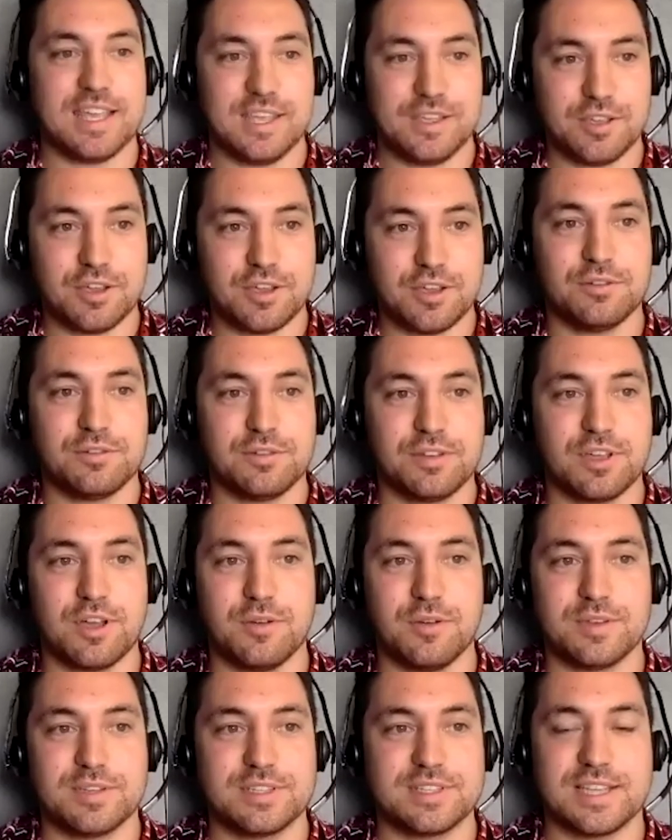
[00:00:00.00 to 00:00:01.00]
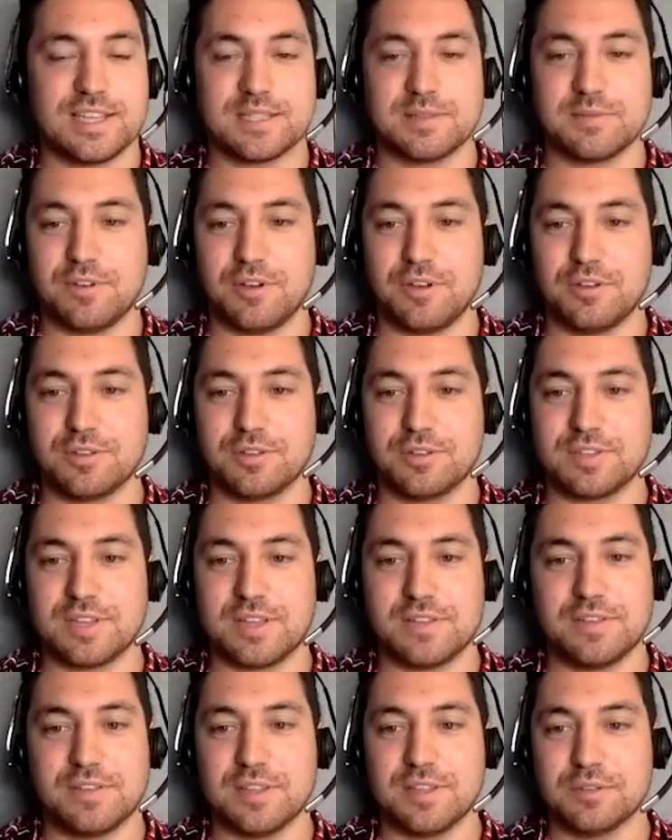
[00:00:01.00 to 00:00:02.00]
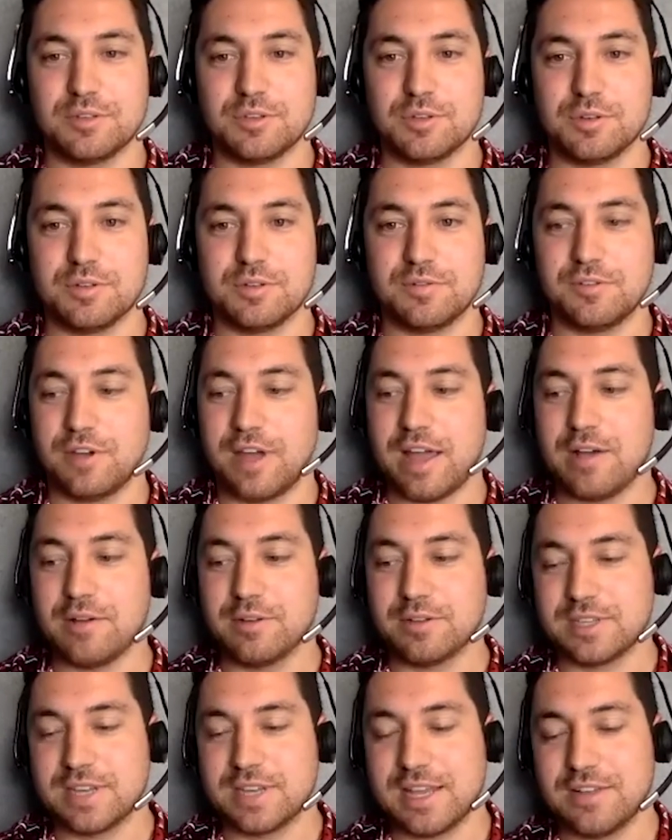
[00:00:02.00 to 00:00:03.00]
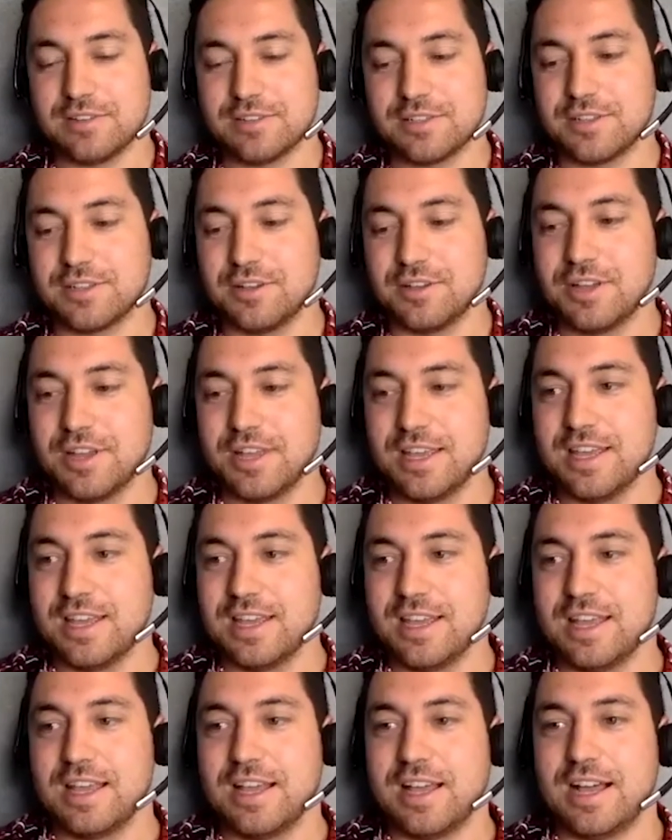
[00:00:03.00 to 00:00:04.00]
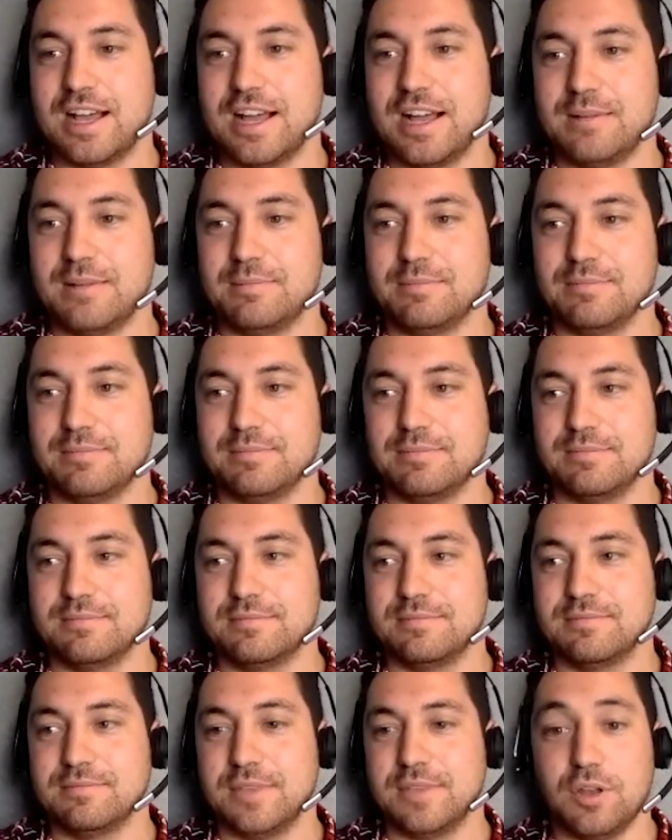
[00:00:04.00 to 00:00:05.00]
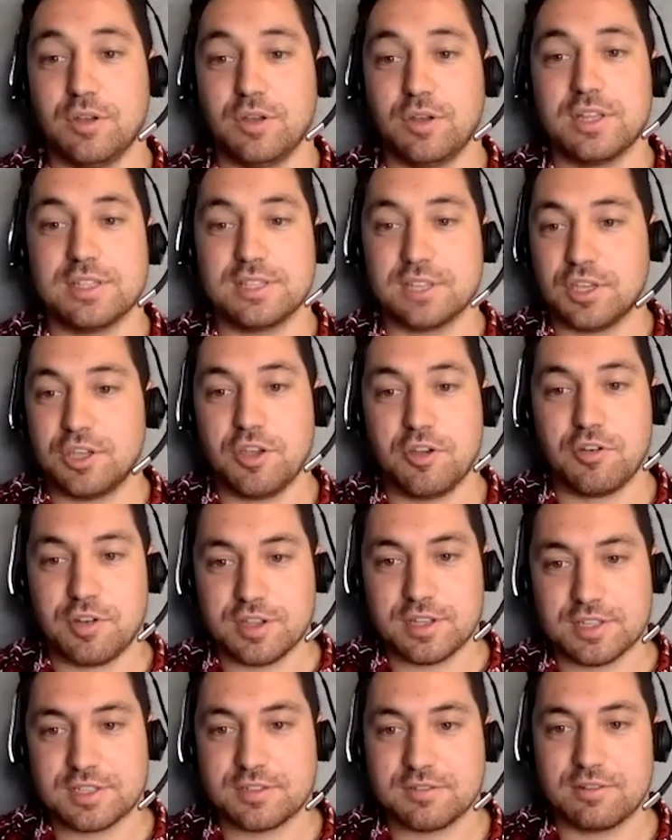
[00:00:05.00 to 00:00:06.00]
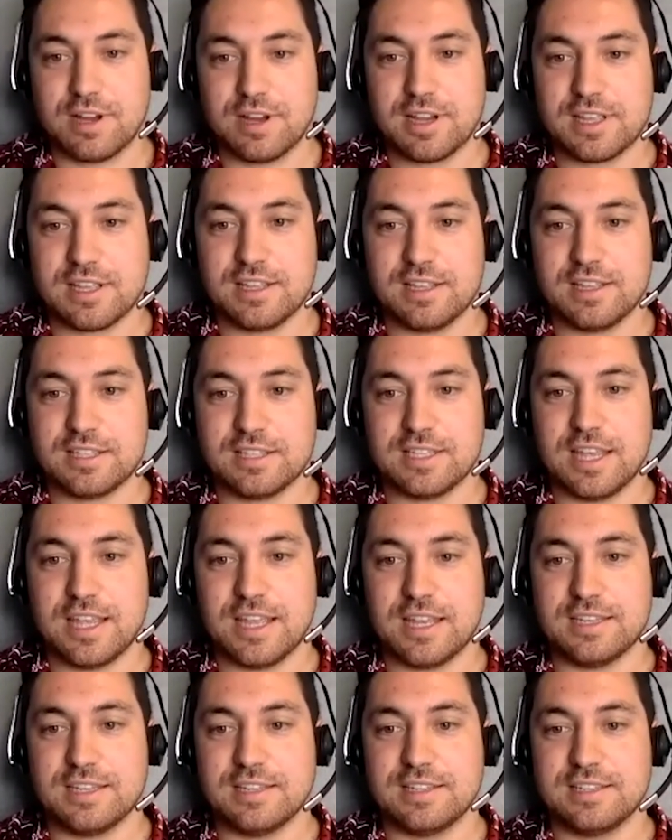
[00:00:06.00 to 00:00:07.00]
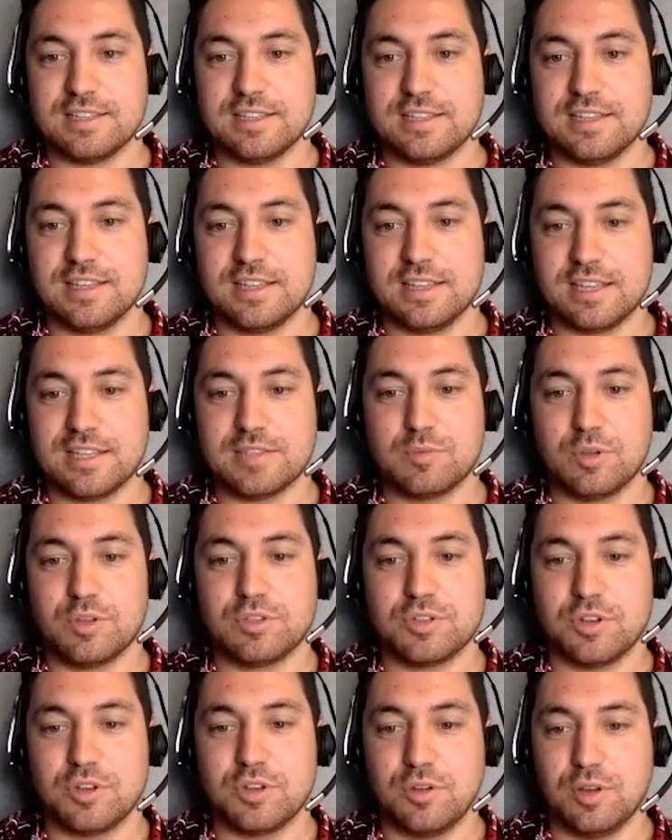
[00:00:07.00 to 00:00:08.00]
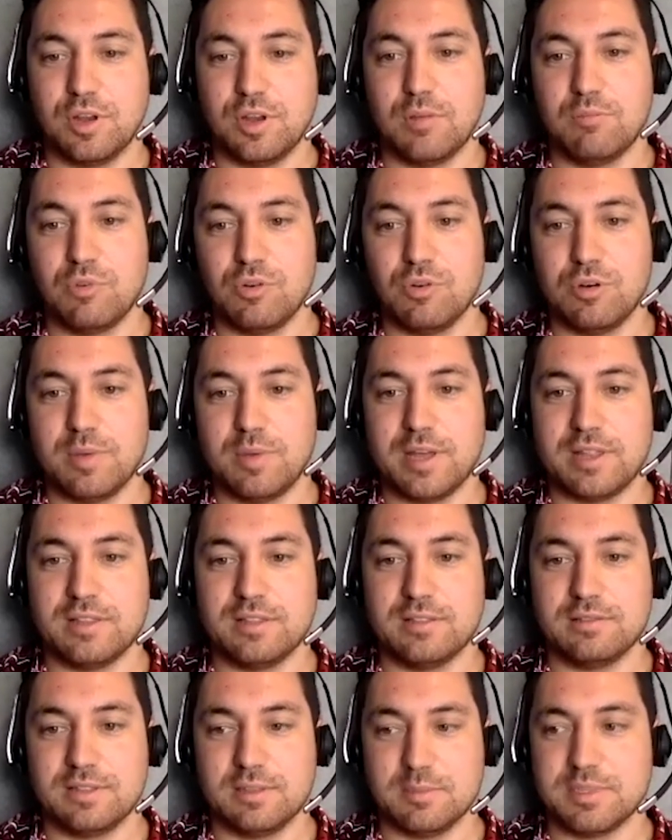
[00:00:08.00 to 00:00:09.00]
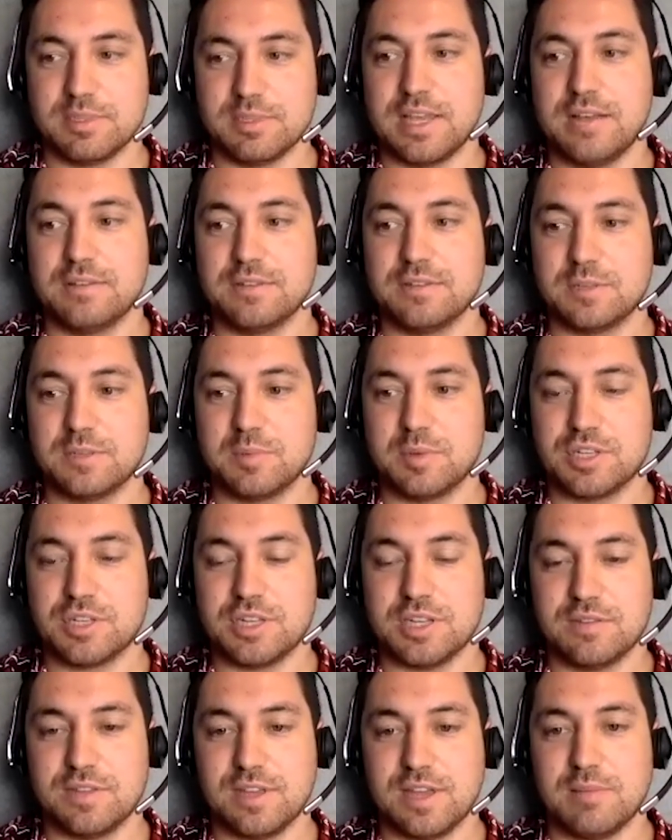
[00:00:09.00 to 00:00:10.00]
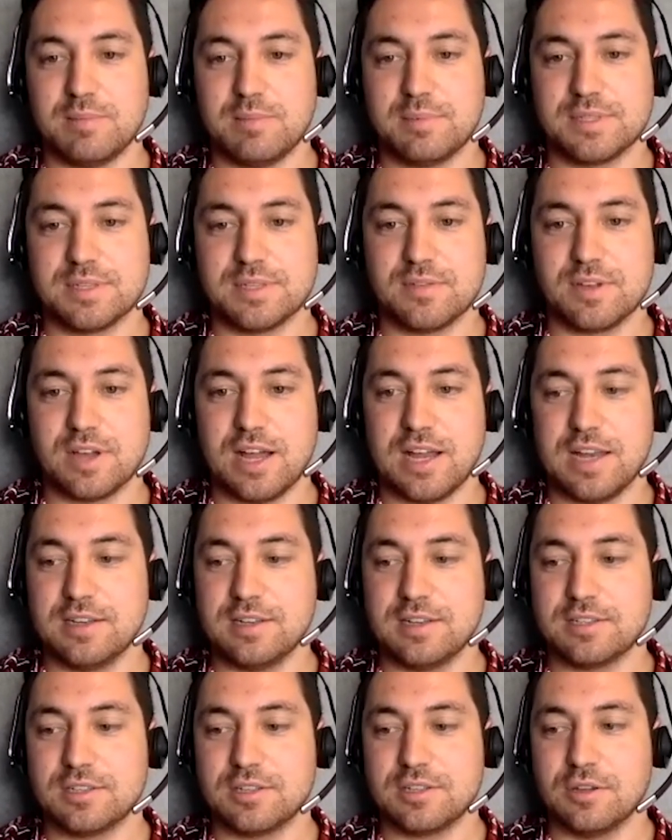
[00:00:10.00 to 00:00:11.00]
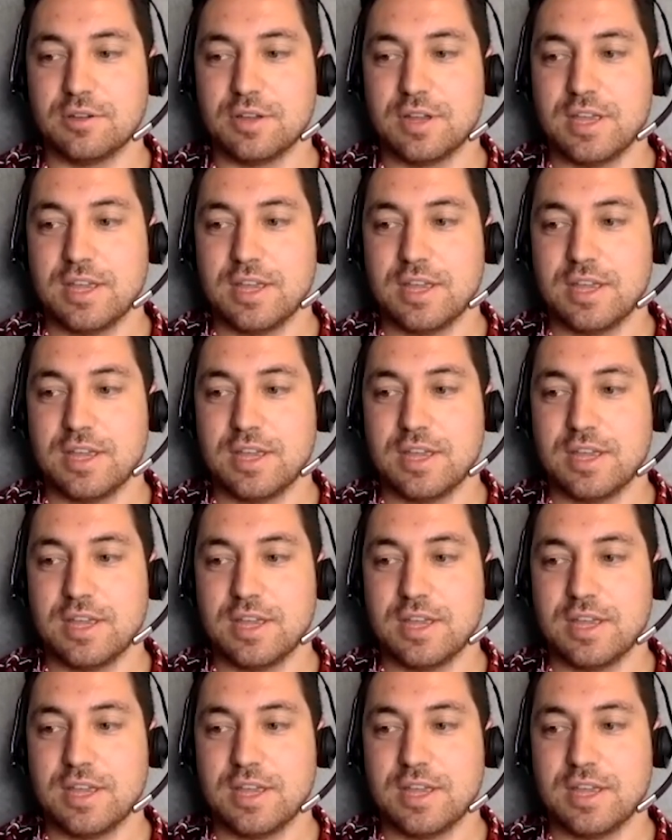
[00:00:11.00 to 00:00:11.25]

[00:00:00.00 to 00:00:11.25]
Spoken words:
you go and take some photos of stuff, and they'll do it for hours and hours. So, kids are curious, right? And kids want to know a lot more about themselves, especially if they are Pacific Islanders. So